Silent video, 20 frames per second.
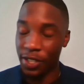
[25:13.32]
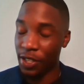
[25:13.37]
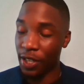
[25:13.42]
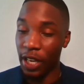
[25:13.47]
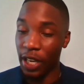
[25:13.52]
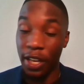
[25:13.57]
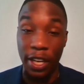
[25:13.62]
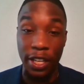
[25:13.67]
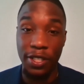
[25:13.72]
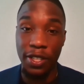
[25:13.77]

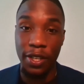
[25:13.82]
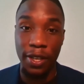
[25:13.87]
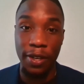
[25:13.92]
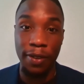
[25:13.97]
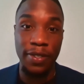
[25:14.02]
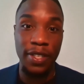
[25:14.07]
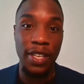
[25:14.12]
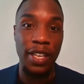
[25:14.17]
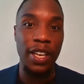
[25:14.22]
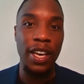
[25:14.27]

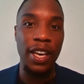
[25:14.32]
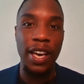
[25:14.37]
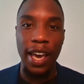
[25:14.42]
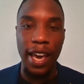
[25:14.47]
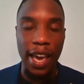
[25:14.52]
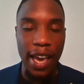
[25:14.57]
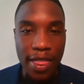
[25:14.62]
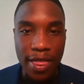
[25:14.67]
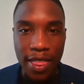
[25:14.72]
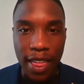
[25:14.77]
initiatives.
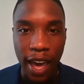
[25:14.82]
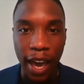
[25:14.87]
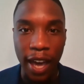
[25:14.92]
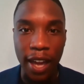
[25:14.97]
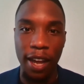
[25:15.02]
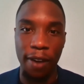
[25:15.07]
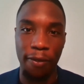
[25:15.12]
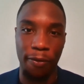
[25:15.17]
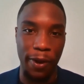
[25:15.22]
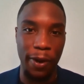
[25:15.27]
In that,
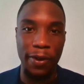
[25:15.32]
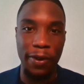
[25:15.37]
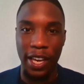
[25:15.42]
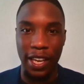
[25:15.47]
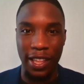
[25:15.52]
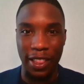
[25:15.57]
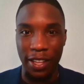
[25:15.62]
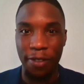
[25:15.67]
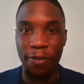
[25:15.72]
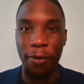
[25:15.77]
if we are taking
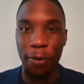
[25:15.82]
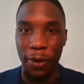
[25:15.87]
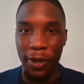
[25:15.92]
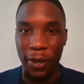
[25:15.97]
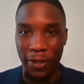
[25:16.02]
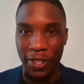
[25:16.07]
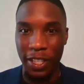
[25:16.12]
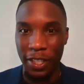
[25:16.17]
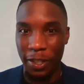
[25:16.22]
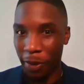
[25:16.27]
this full
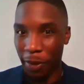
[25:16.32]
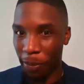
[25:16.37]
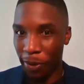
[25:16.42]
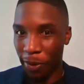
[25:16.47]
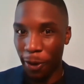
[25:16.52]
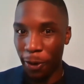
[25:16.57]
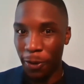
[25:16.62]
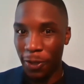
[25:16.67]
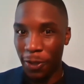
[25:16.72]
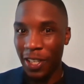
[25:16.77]
ecosystem
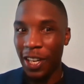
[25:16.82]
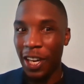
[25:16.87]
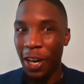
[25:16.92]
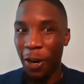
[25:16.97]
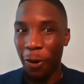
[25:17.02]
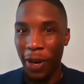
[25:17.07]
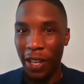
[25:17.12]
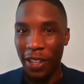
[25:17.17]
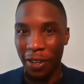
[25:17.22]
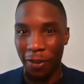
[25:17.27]
approach,
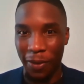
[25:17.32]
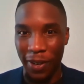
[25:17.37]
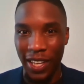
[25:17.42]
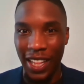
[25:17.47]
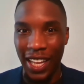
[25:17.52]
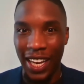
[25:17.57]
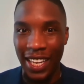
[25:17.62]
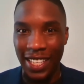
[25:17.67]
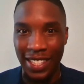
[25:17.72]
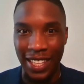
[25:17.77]
we have to
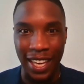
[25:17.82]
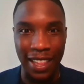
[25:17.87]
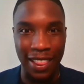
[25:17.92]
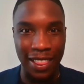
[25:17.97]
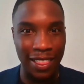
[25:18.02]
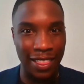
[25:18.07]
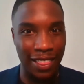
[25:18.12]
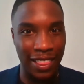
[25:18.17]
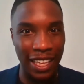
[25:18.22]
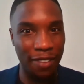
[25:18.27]
realize that
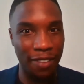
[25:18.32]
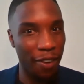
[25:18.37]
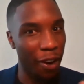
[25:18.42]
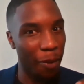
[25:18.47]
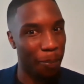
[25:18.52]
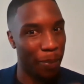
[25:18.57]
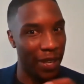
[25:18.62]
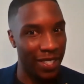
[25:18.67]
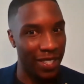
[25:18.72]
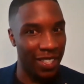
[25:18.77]
that's for our
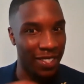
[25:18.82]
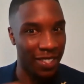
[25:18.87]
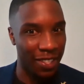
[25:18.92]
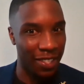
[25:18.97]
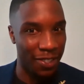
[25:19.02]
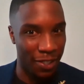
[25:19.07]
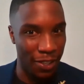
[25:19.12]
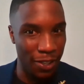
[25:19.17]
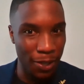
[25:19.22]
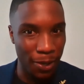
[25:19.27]

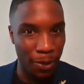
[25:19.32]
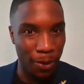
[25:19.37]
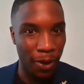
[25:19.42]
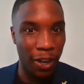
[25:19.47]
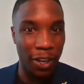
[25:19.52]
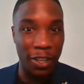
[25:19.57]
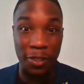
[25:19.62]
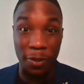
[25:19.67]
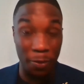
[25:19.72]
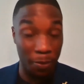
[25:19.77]
businesses too.
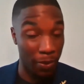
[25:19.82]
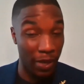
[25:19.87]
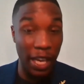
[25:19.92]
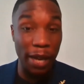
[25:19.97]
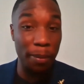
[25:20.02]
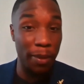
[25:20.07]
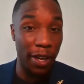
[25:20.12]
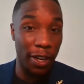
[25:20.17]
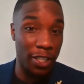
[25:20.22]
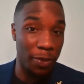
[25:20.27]
So
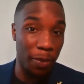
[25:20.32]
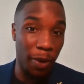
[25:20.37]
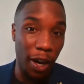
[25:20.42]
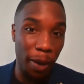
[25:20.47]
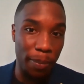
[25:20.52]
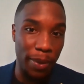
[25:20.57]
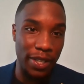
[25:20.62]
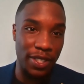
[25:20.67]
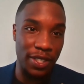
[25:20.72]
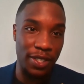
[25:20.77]
namely, our small
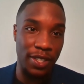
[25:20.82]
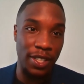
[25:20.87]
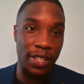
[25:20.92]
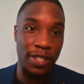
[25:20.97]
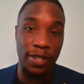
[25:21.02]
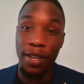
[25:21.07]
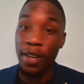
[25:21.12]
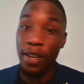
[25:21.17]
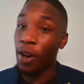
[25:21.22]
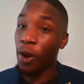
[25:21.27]

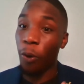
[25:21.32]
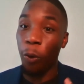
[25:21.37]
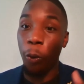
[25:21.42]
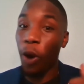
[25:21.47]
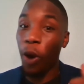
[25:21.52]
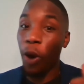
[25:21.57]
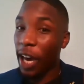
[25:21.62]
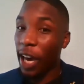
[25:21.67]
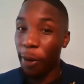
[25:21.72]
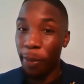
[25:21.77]
businesses.
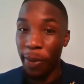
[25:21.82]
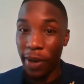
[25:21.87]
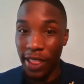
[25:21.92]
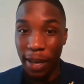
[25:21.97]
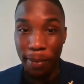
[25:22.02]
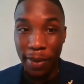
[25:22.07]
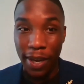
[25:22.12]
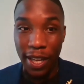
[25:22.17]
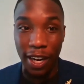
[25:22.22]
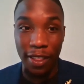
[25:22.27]
one, helping
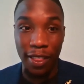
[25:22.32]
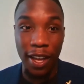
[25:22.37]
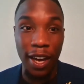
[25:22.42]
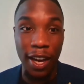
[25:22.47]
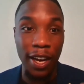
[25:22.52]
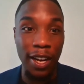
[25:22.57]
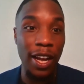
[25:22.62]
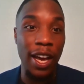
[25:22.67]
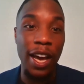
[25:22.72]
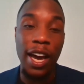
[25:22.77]
them get
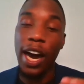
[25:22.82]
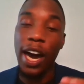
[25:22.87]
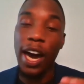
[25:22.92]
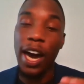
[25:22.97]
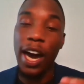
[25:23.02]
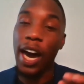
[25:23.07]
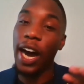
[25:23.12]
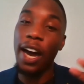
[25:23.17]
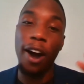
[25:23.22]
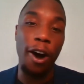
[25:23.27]
online. I
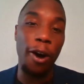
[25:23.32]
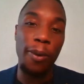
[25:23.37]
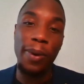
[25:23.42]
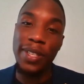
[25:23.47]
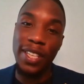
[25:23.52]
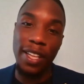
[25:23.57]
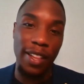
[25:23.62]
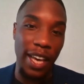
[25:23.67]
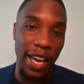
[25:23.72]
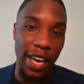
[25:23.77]
always tell
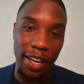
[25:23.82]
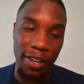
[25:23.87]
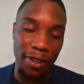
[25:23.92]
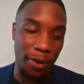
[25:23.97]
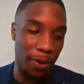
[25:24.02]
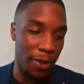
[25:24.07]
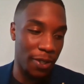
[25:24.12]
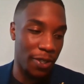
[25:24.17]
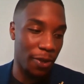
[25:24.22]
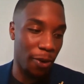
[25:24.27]
the
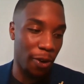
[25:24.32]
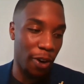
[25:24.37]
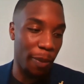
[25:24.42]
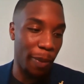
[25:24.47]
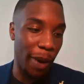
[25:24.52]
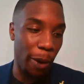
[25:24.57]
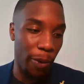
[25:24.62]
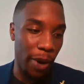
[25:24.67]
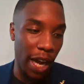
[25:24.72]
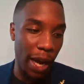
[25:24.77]
anecdotal story
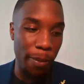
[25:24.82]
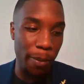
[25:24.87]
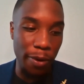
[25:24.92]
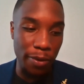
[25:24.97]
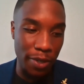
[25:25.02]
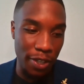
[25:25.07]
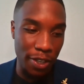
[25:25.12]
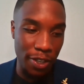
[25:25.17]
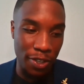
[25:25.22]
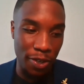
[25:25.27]
about when I moved
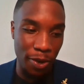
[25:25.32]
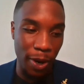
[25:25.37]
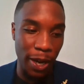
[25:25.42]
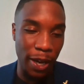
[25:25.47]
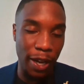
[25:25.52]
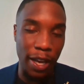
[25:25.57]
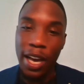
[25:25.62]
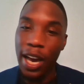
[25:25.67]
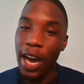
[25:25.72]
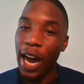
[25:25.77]
to Detroit.
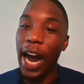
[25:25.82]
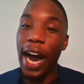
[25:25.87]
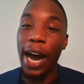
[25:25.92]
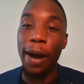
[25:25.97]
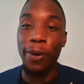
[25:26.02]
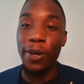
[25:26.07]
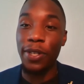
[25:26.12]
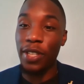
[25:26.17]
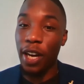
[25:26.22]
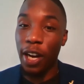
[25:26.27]
I
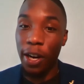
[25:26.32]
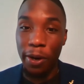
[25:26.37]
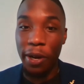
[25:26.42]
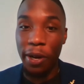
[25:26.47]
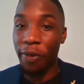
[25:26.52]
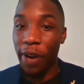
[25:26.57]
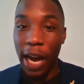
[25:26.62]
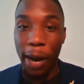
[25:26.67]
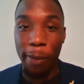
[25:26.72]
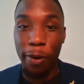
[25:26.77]
was hungry
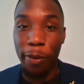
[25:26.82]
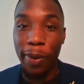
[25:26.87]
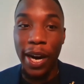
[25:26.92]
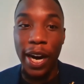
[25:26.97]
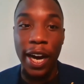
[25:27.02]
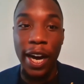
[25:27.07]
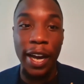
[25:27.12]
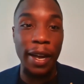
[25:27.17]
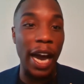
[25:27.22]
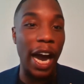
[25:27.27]
for apple
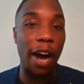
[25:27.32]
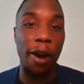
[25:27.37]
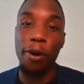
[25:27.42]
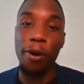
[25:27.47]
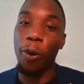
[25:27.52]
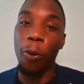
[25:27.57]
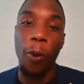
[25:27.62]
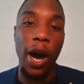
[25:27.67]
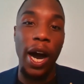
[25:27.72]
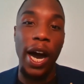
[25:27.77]
pie. I don't
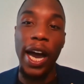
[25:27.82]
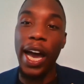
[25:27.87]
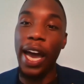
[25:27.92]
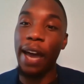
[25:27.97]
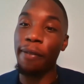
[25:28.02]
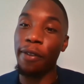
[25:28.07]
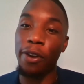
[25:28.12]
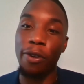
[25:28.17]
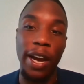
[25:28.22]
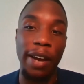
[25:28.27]
know why I
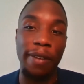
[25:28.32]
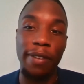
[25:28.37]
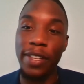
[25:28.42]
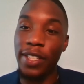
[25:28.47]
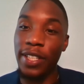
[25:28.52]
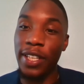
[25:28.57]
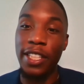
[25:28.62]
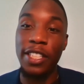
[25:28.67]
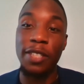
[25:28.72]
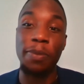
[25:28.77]
haven't craved it
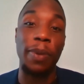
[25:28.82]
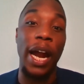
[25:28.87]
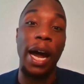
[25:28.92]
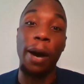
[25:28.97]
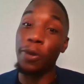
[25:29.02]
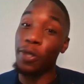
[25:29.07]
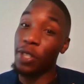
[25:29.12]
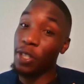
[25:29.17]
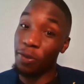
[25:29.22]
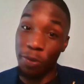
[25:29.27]
since, but I
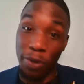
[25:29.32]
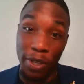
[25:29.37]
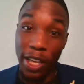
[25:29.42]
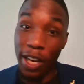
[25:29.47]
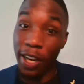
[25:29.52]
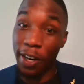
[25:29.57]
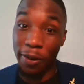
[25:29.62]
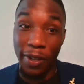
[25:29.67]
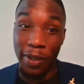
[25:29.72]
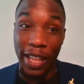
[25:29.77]
was just really
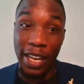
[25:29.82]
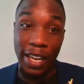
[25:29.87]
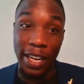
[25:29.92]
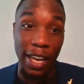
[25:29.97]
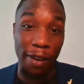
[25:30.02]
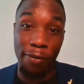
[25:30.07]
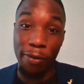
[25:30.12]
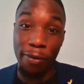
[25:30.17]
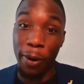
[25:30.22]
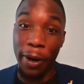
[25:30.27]
hungry that day
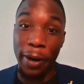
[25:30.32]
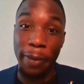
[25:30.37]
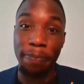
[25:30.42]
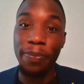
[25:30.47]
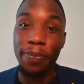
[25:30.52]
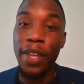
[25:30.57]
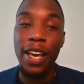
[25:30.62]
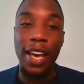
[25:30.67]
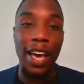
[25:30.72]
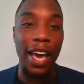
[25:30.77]
for
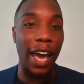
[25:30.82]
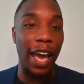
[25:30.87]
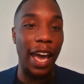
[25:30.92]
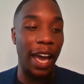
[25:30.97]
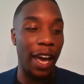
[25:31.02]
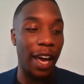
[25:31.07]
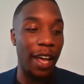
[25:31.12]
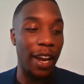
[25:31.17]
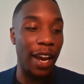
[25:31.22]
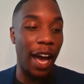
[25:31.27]
it.
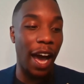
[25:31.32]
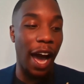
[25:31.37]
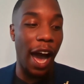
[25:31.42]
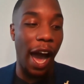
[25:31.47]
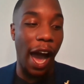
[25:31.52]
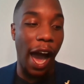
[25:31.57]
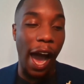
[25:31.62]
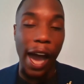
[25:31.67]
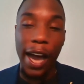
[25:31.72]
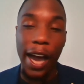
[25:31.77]
And
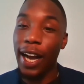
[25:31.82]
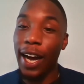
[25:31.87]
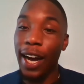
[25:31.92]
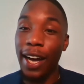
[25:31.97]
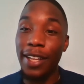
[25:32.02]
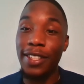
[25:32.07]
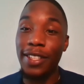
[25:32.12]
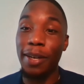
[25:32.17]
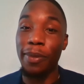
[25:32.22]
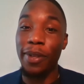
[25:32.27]
I got
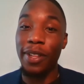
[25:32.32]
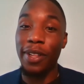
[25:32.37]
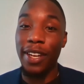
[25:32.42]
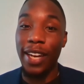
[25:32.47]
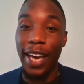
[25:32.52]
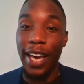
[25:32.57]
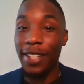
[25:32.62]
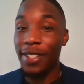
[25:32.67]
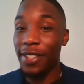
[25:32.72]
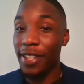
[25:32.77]
some of the
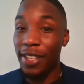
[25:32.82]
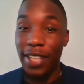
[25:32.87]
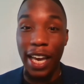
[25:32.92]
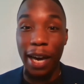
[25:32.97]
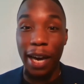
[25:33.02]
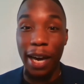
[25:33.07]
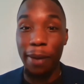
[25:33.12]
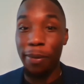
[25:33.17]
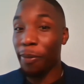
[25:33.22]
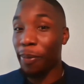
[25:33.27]
nastiest
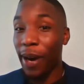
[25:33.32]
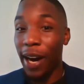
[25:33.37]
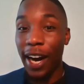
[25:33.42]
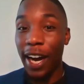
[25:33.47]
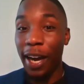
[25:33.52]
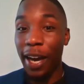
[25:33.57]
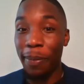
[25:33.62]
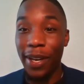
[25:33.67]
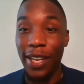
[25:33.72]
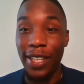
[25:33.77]
apple
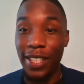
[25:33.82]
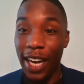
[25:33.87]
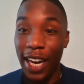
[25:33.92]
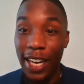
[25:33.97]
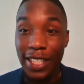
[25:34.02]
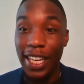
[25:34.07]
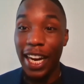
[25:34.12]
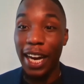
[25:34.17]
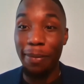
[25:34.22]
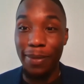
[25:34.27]
pie because I
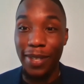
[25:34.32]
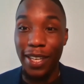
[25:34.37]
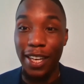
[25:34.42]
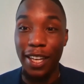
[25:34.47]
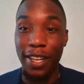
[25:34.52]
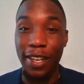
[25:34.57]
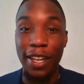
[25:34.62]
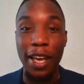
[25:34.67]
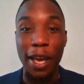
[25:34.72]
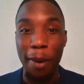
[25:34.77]
typed
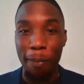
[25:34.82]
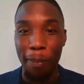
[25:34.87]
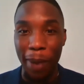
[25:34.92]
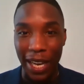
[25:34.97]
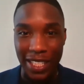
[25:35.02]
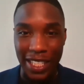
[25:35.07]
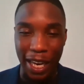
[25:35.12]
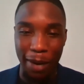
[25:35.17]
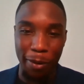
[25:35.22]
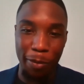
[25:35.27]
in
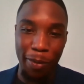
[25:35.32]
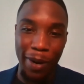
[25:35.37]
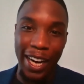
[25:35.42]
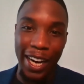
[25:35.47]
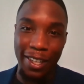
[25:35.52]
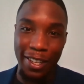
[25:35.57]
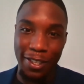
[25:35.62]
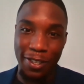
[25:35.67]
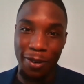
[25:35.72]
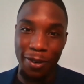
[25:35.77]
best apple pie in
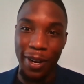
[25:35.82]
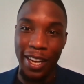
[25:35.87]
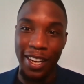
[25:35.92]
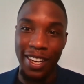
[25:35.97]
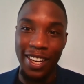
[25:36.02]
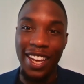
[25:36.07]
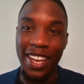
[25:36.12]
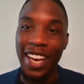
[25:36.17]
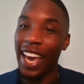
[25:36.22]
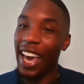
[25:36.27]
Detroit.
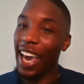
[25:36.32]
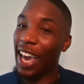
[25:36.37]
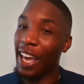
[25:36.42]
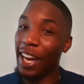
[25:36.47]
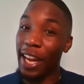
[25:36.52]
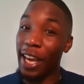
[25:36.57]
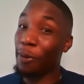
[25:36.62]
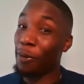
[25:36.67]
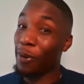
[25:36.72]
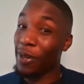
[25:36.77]
And
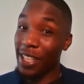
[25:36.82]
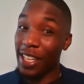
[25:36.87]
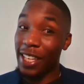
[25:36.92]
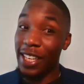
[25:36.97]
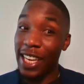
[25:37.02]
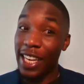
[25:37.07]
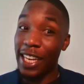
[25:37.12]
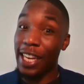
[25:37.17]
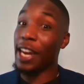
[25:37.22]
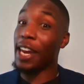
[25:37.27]
it was
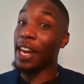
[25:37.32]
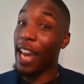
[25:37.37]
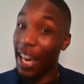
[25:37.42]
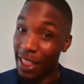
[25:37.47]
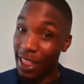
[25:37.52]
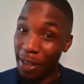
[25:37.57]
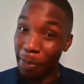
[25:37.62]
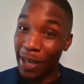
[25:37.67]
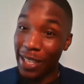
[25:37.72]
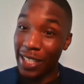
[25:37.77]
indeed not
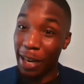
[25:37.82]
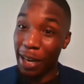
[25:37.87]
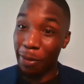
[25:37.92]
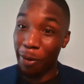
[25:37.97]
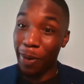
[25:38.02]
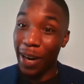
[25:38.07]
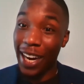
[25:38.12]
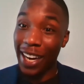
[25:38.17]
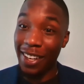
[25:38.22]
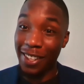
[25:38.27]
the best apple
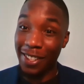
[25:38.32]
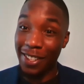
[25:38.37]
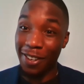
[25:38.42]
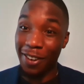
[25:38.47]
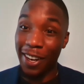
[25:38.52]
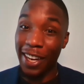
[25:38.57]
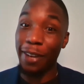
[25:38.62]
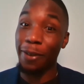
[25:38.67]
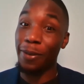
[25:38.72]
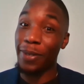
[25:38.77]
pie in
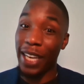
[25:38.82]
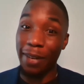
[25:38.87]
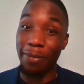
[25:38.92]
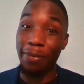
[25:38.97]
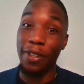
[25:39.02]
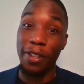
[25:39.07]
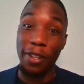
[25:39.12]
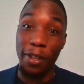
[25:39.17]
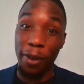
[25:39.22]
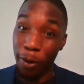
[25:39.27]
Detroit. It was
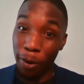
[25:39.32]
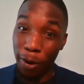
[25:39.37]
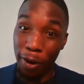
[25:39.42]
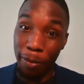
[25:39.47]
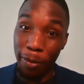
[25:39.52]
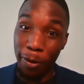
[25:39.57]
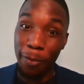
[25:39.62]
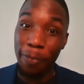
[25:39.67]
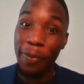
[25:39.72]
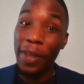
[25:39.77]
absolutely
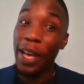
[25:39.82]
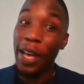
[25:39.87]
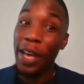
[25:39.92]
horrible.